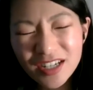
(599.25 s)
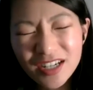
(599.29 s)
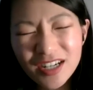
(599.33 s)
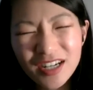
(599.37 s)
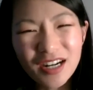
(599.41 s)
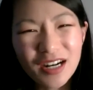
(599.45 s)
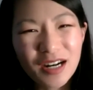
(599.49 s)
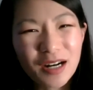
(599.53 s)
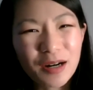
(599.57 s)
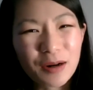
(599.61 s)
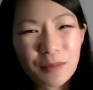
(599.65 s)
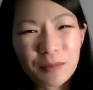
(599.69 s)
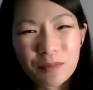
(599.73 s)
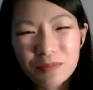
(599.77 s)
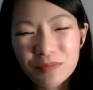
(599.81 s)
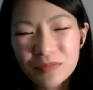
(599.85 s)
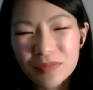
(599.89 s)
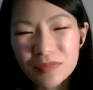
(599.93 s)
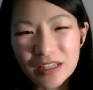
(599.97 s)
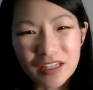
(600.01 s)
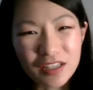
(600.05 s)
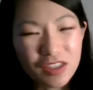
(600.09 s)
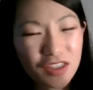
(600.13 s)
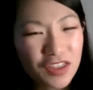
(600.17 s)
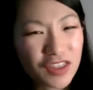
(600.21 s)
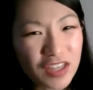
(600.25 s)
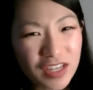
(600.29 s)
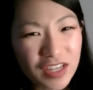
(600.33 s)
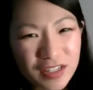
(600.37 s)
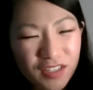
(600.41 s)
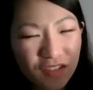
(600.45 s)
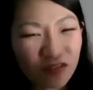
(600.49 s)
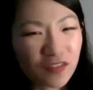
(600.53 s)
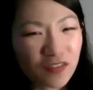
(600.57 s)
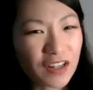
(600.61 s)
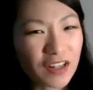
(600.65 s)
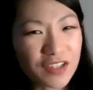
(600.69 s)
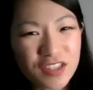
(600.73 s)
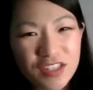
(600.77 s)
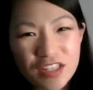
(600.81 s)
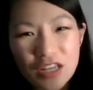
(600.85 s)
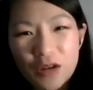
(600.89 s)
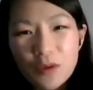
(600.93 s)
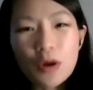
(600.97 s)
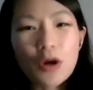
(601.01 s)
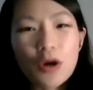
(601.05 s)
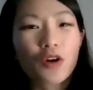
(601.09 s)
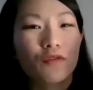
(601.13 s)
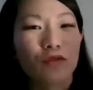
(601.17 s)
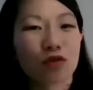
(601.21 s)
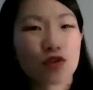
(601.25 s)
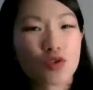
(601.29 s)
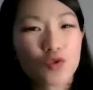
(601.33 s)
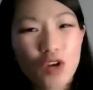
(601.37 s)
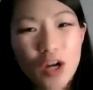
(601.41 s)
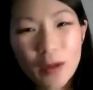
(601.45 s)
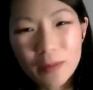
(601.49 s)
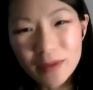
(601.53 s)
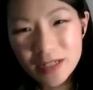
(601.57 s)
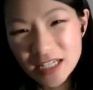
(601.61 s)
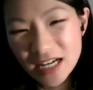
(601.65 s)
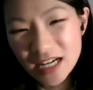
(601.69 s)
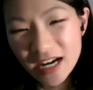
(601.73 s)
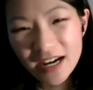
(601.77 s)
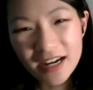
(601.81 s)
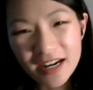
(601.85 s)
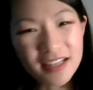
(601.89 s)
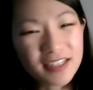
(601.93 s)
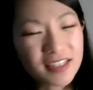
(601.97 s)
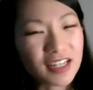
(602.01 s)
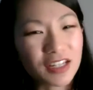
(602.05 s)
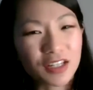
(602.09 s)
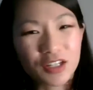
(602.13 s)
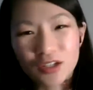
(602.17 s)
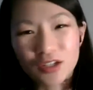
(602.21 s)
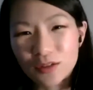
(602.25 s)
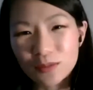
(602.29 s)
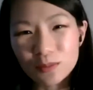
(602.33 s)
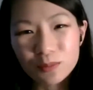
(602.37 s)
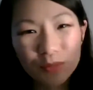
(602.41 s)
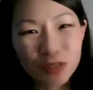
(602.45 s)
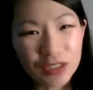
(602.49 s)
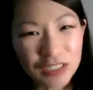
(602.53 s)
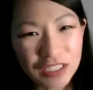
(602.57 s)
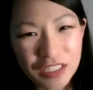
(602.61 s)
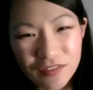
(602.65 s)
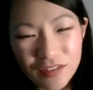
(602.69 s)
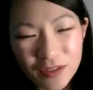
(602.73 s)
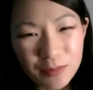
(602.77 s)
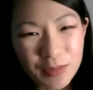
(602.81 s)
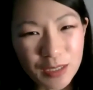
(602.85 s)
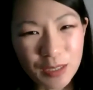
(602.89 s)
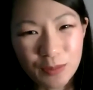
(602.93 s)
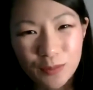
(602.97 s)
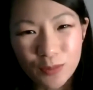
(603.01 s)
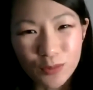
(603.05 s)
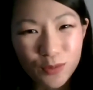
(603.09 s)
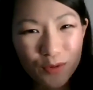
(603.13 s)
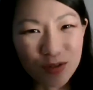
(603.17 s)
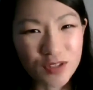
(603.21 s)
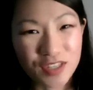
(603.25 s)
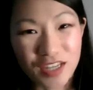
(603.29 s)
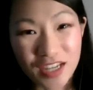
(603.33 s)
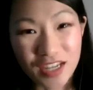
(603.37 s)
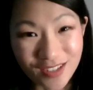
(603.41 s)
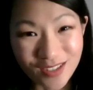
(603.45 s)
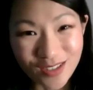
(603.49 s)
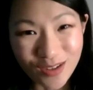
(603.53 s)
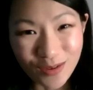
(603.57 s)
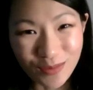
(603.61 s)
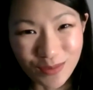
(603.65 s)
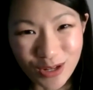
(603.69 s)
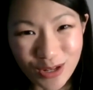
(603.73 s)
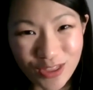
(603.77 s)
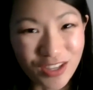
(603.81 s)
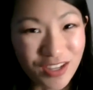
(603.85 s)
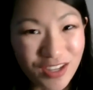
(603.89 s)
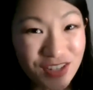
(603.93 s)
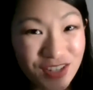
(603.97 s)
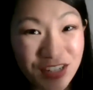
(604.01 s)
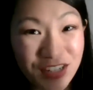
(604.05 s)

Like things felt so over dramatized. I couldn't believe that people were saying so many things